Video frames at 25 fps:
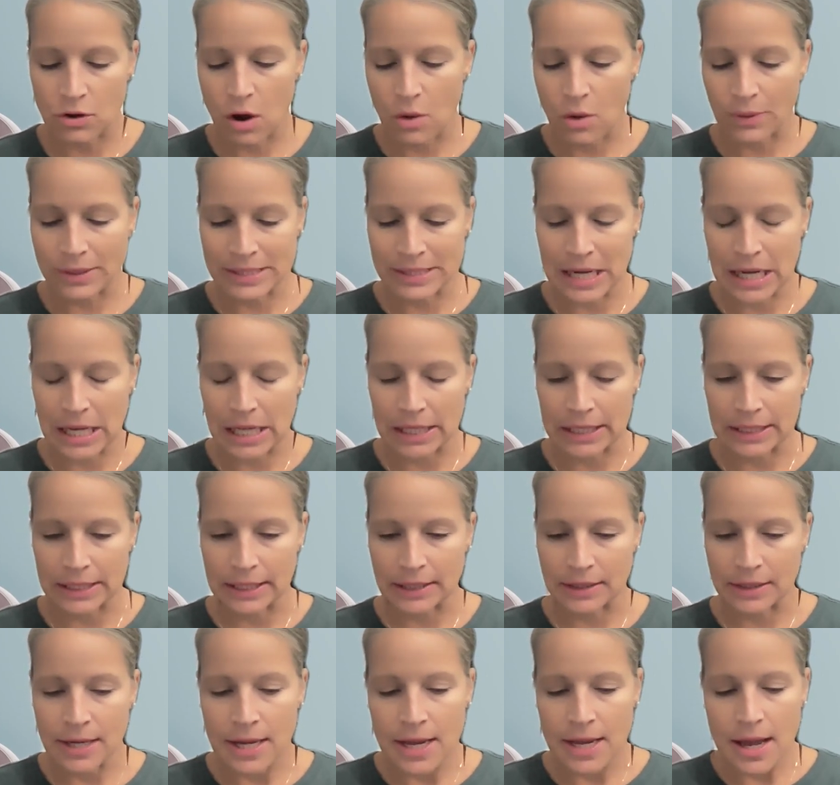going on.
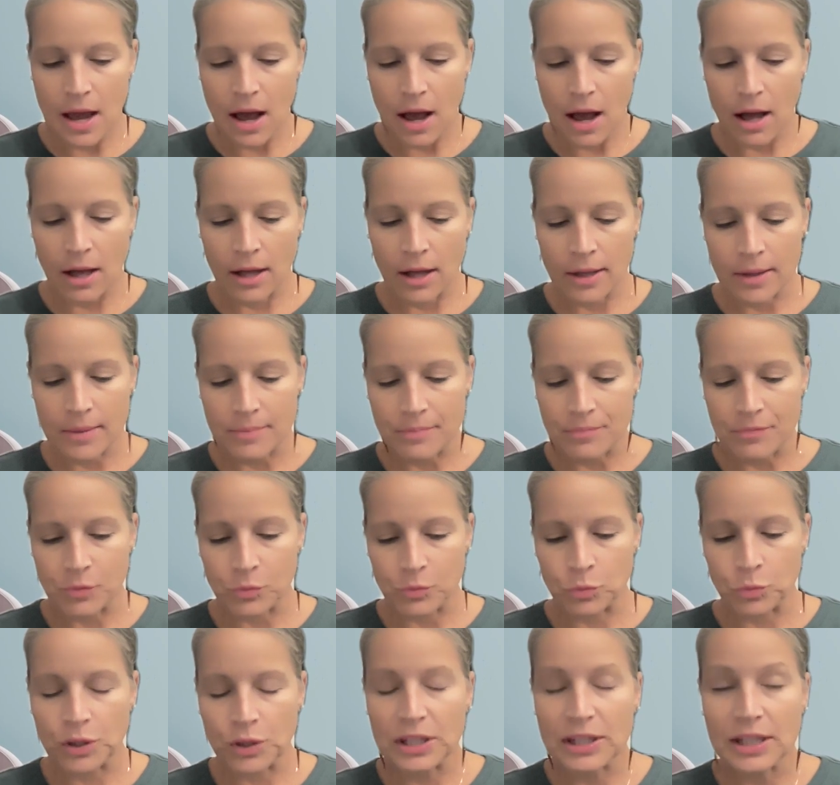And
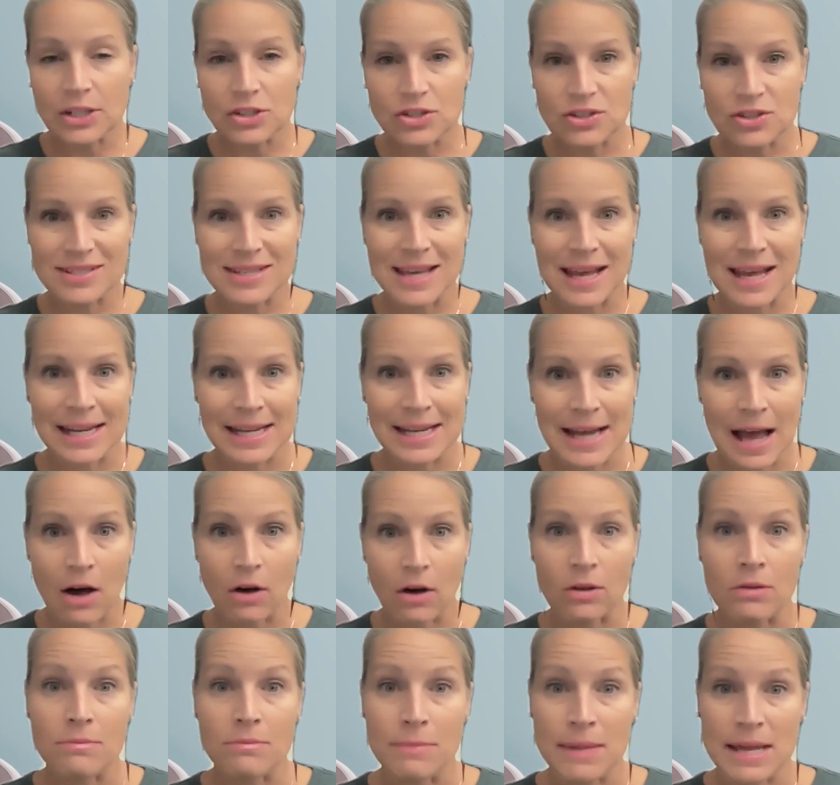really just getting
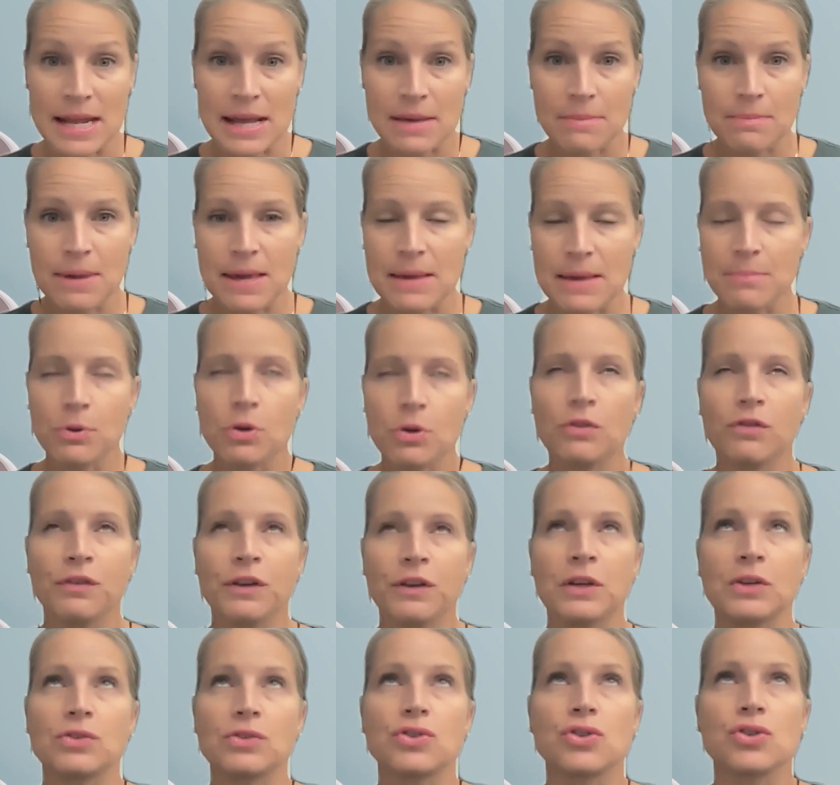out and meeting people
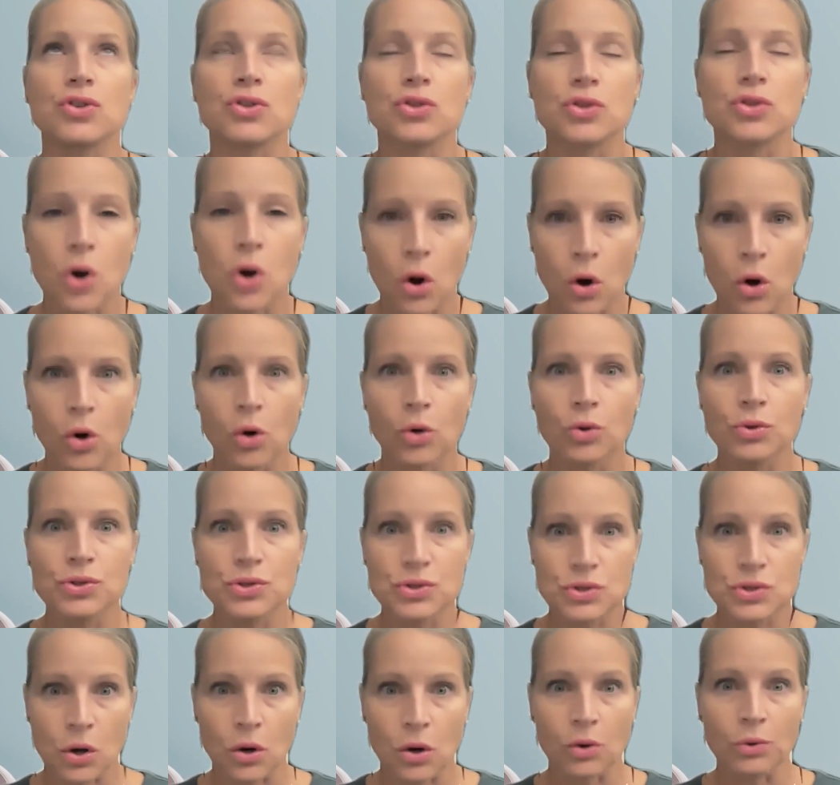feels so,
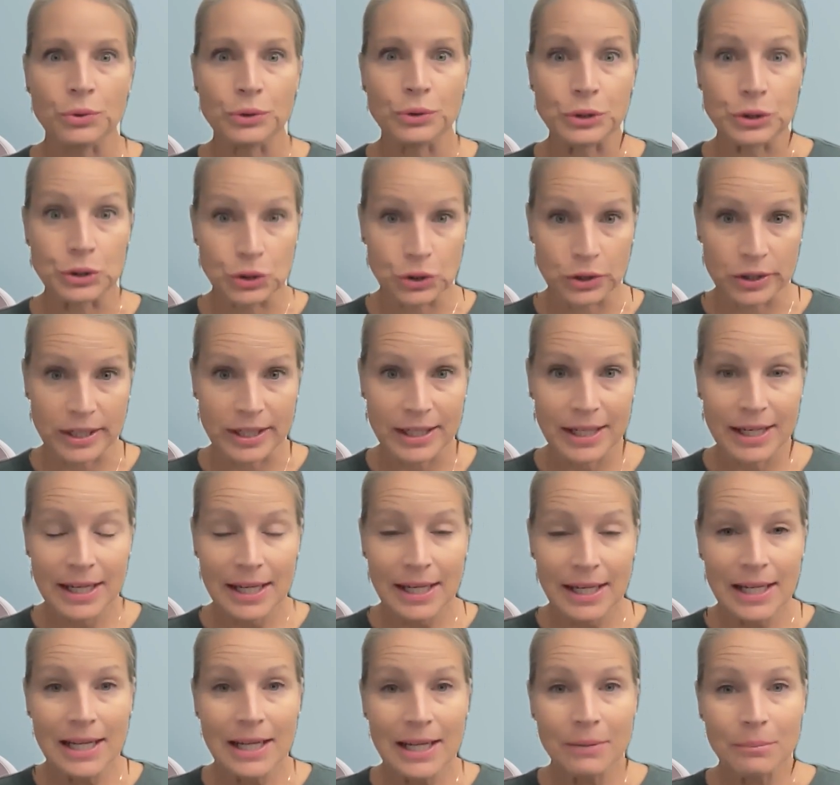so good.
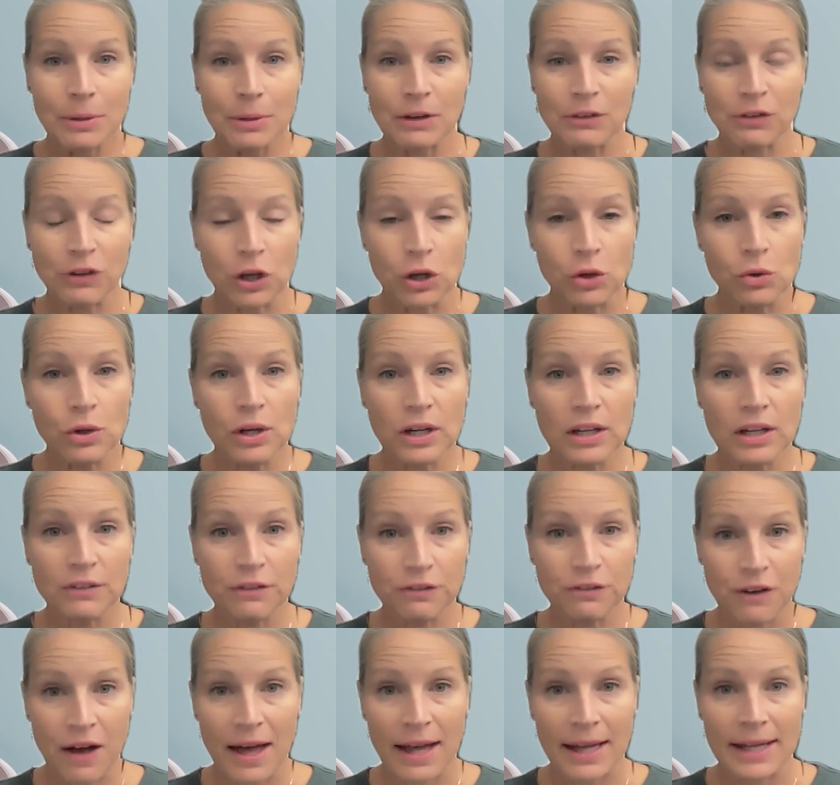But if you could
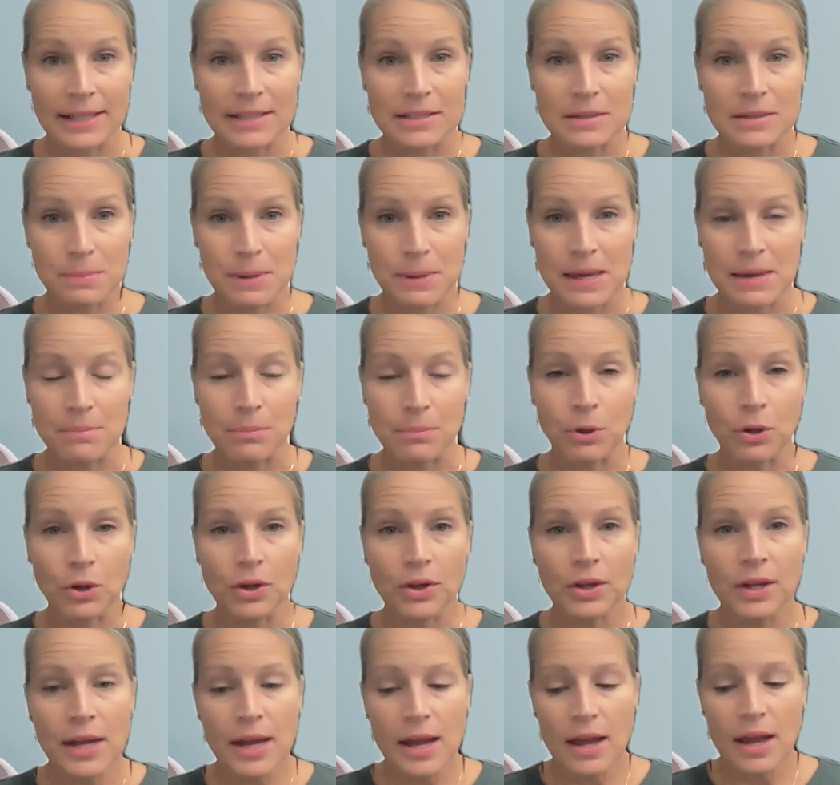find
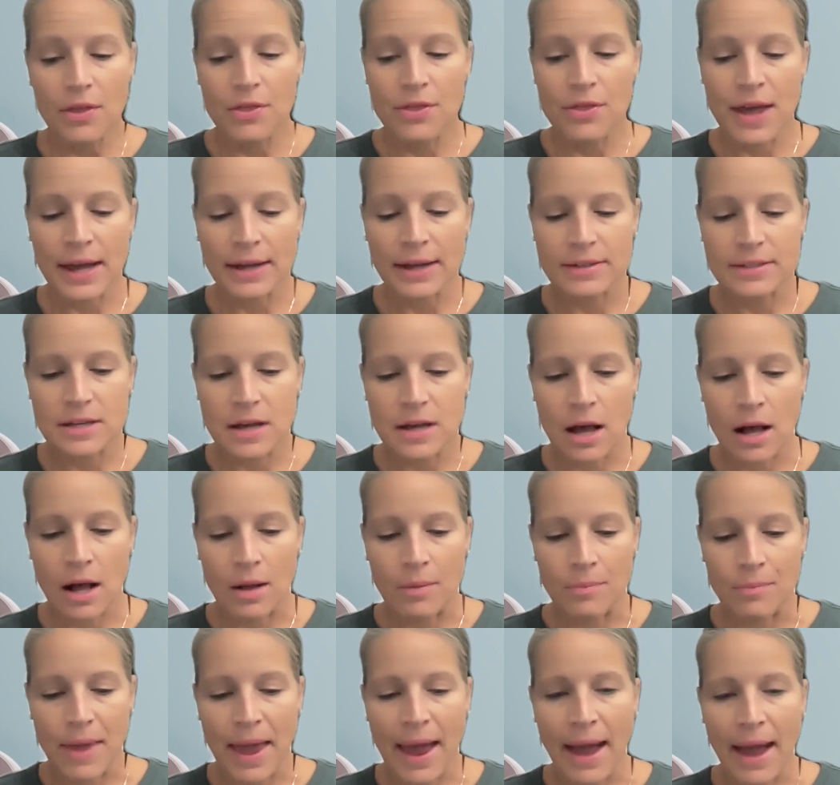people that
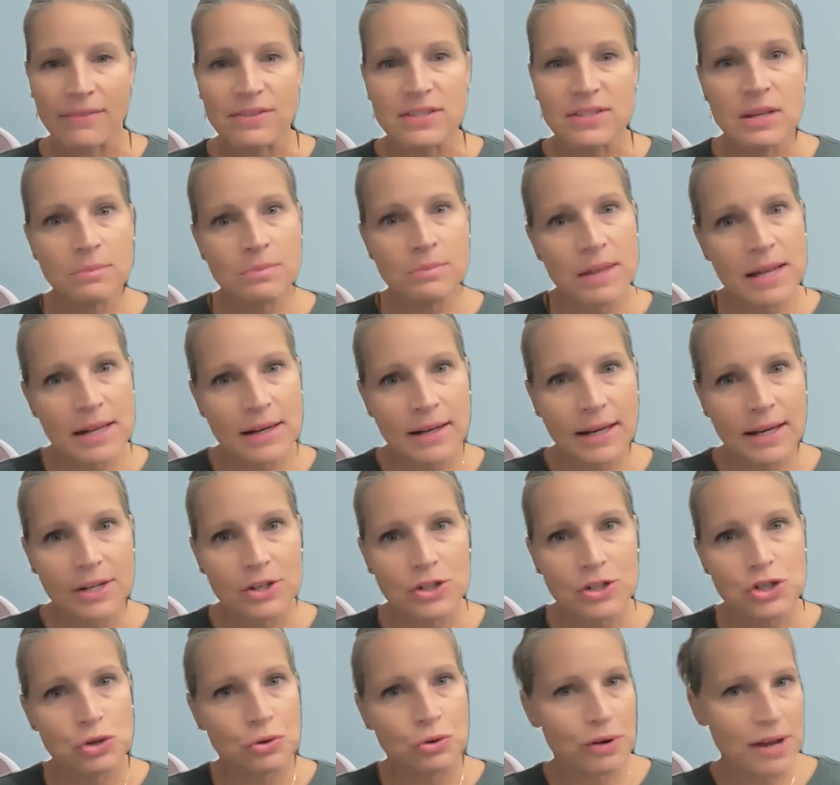have something
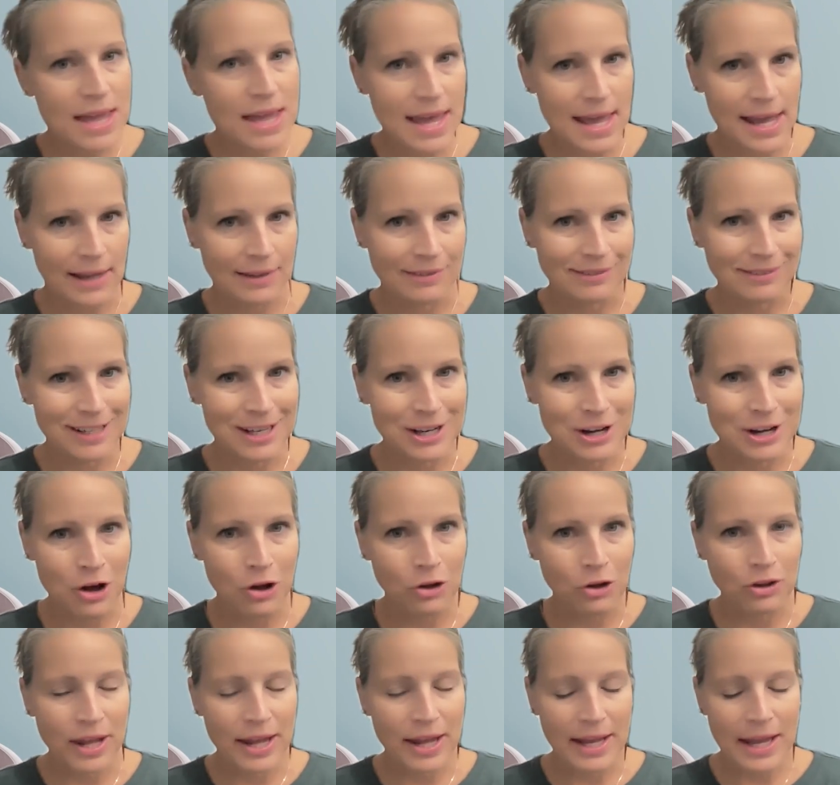intriguing,
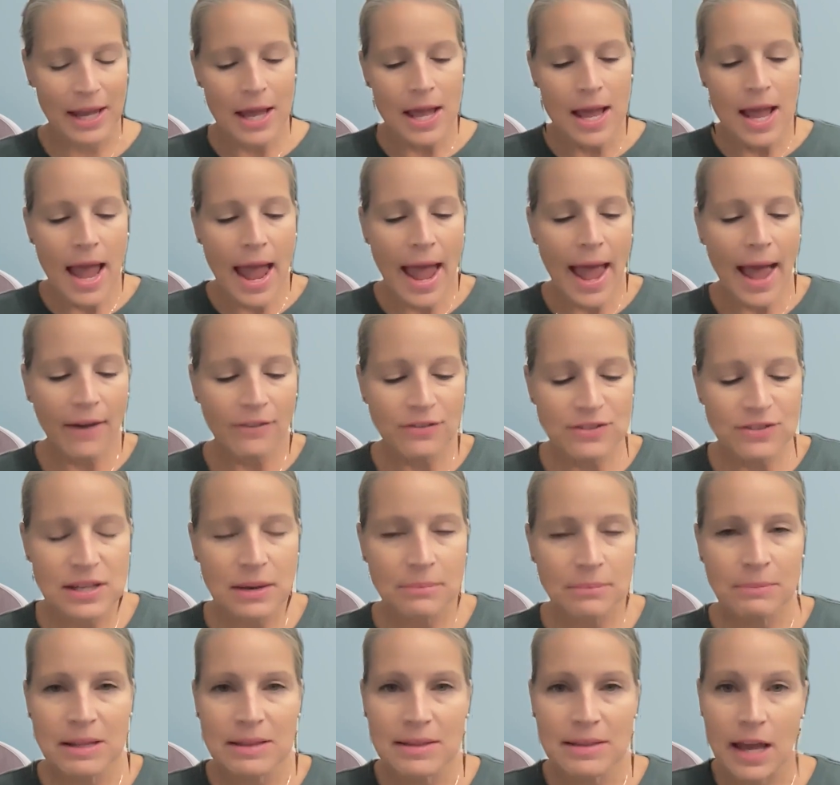like have
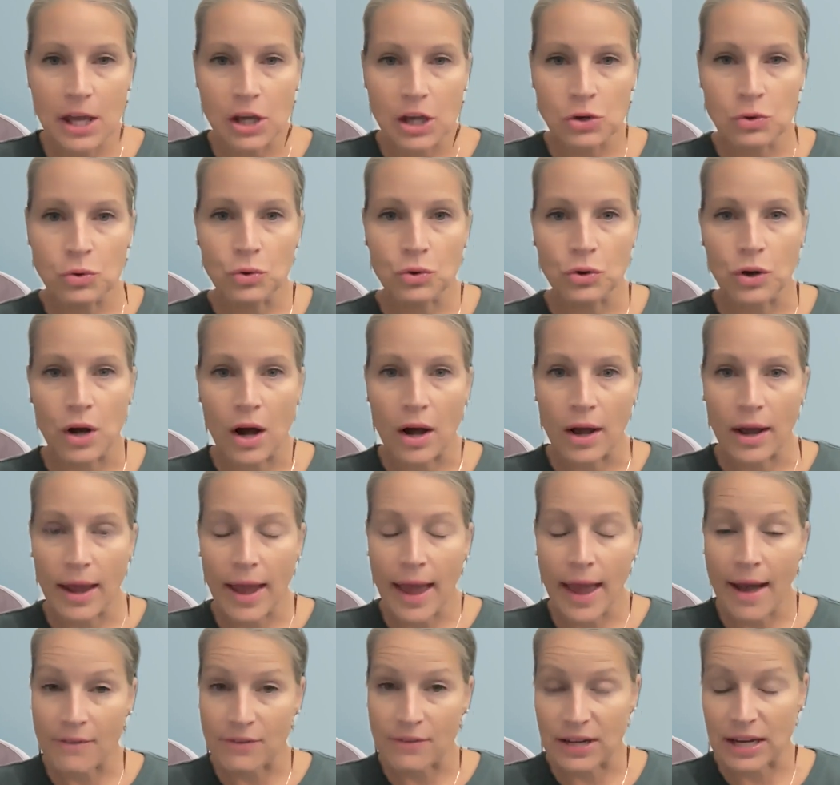something that you
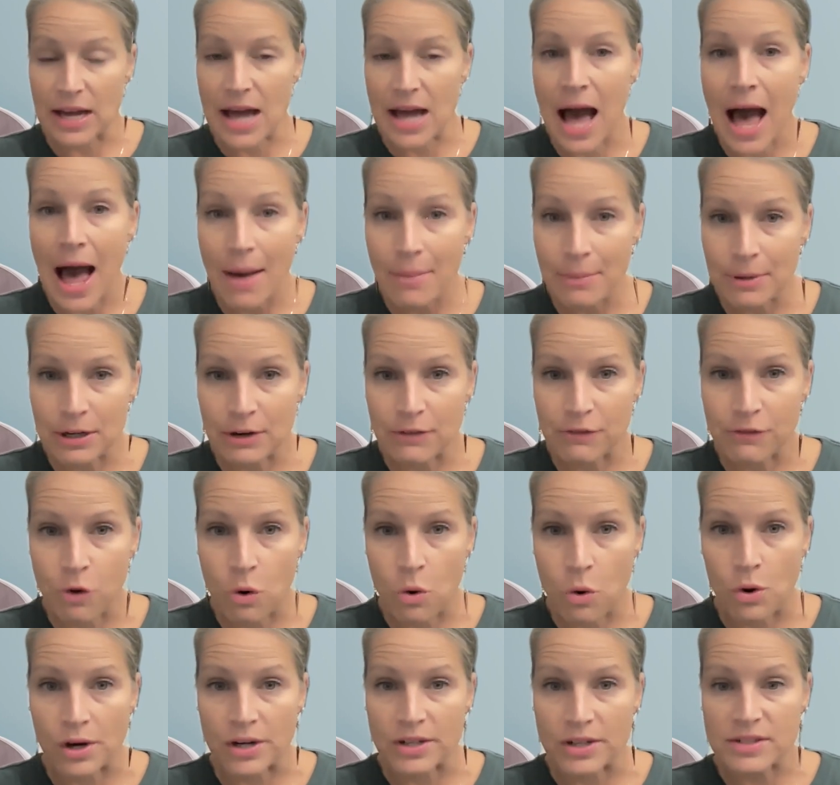have in common, of
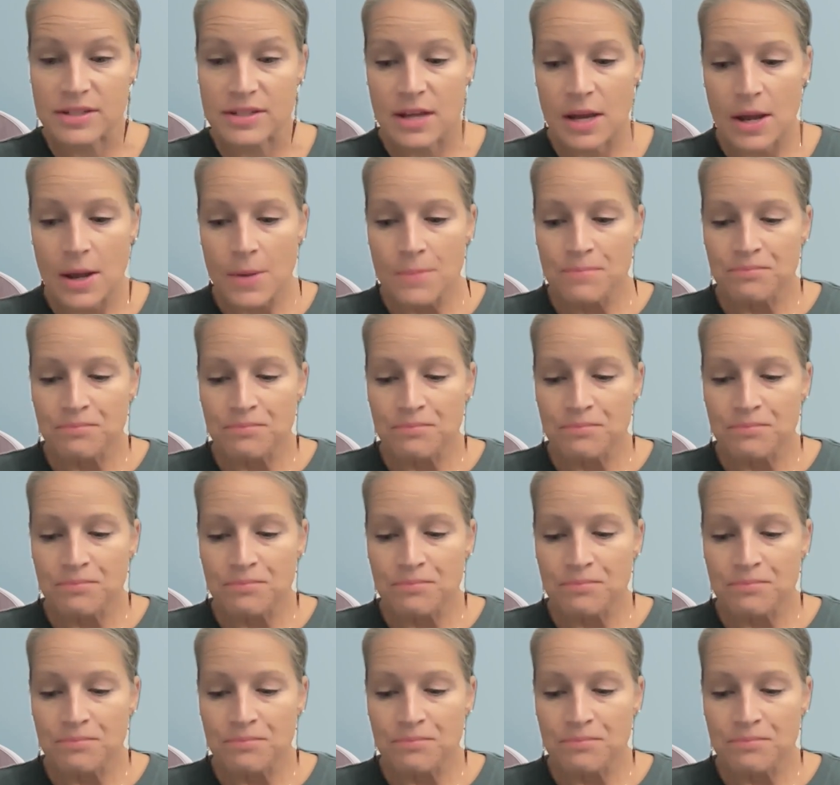course,